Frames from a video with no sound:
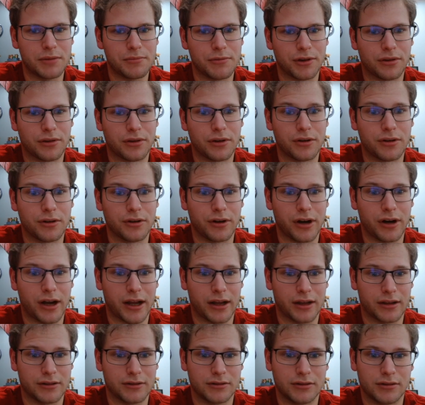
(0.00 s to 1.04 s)
are Thunder
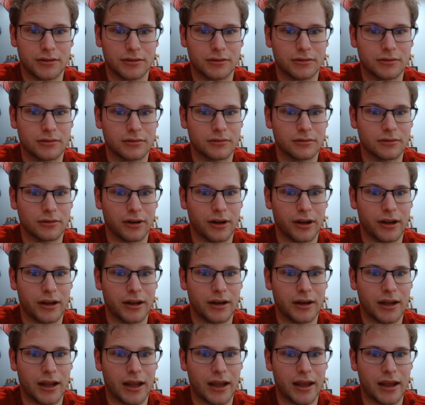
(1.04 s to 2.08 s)
Dragons, right?
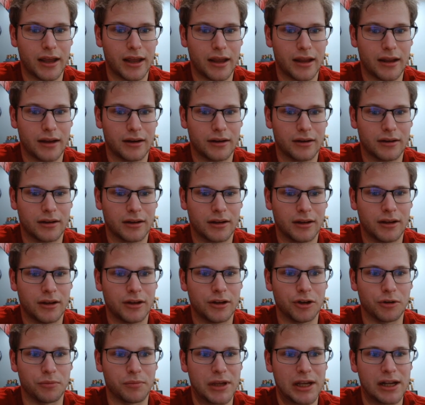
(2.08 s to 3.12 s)
And
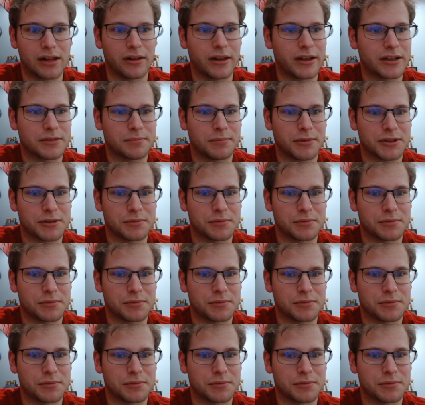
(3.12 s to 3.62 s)
your BLS plus